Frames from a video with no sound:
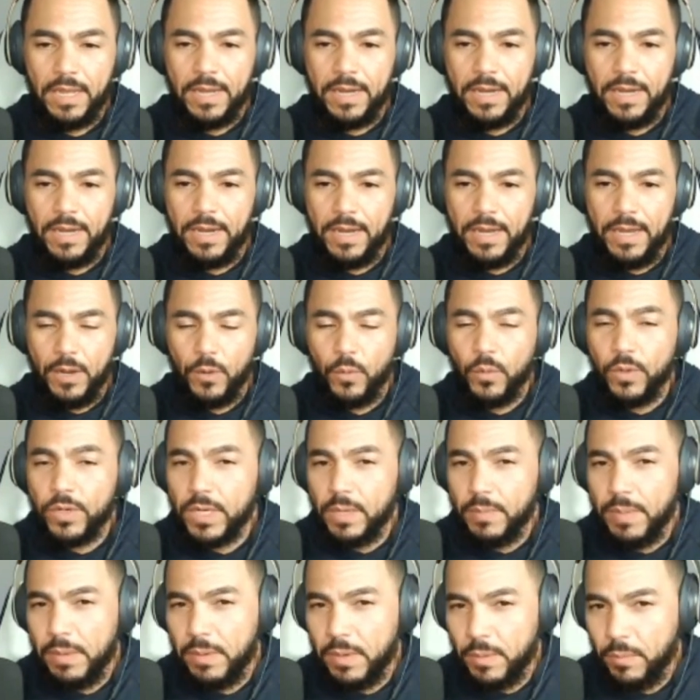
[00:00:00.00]
And we're going
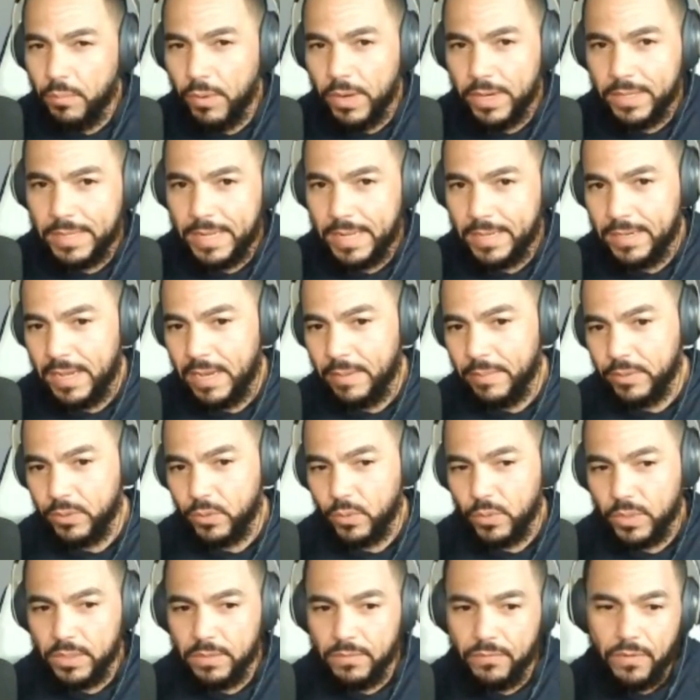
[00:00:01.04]
to be able to break that down
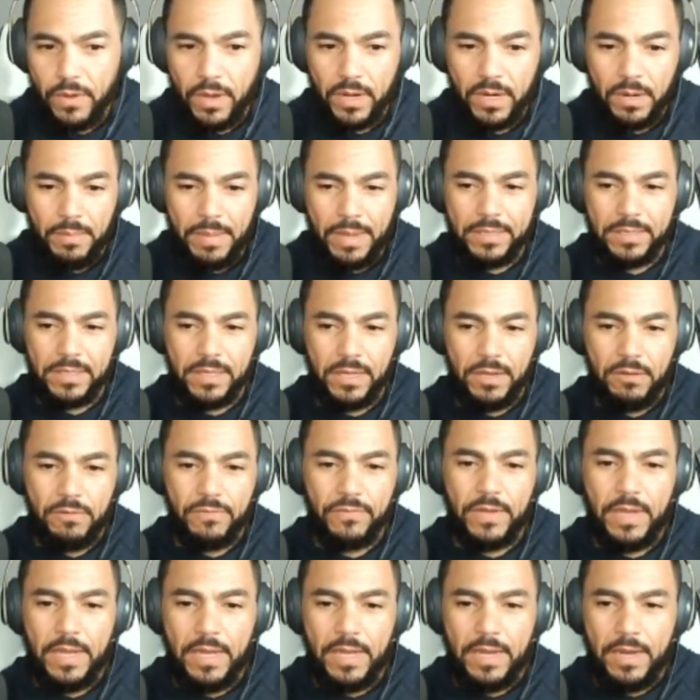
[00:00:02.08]
between Devon and
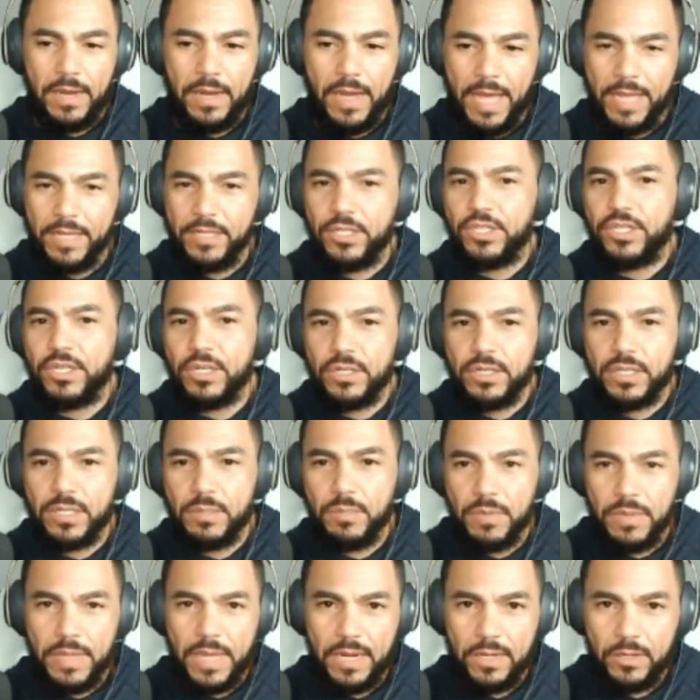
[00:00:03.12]
myself and share
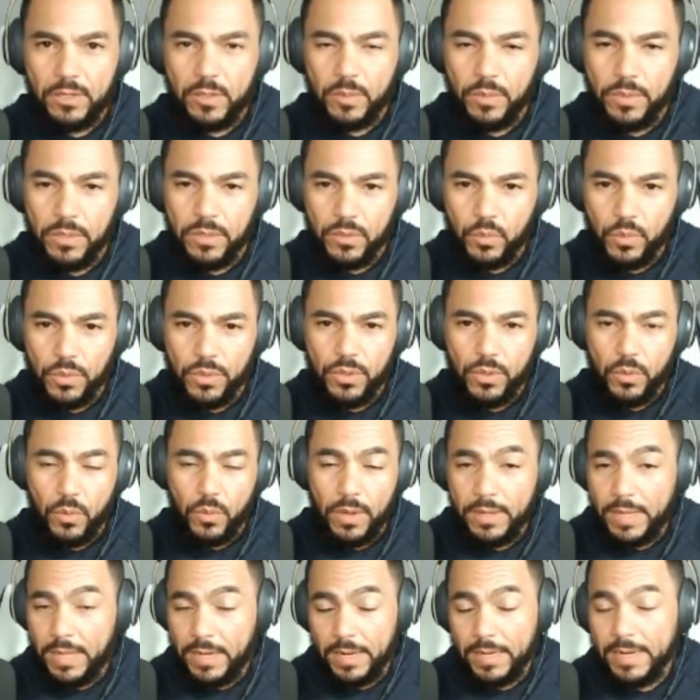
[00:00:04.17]
some of that experience with you
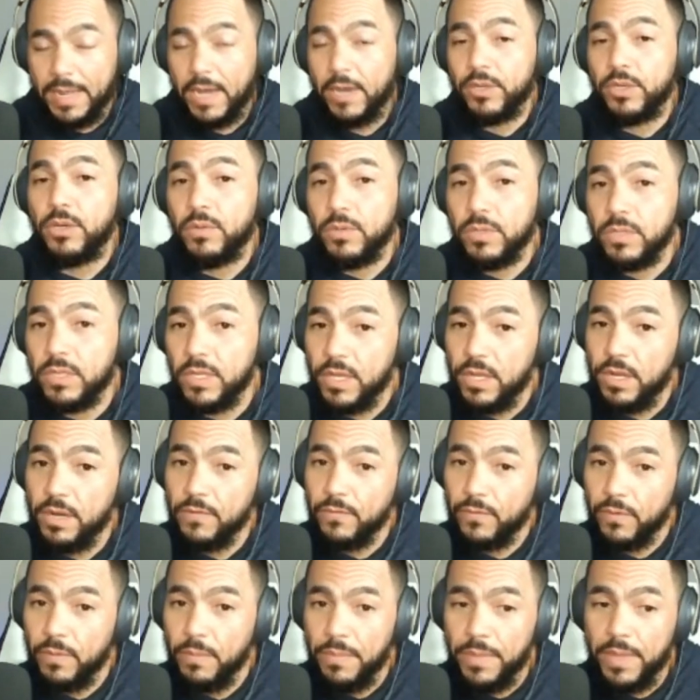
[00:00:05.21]
and allow you to hear
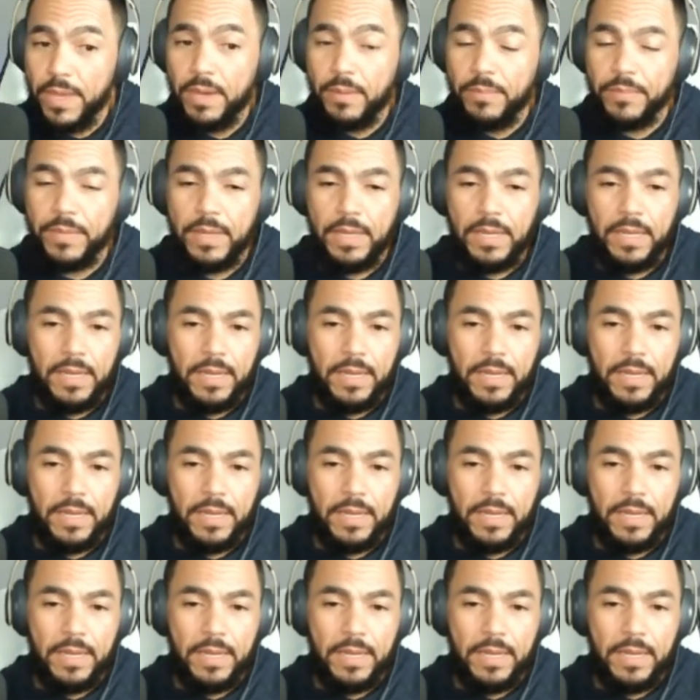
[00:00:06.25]
from them.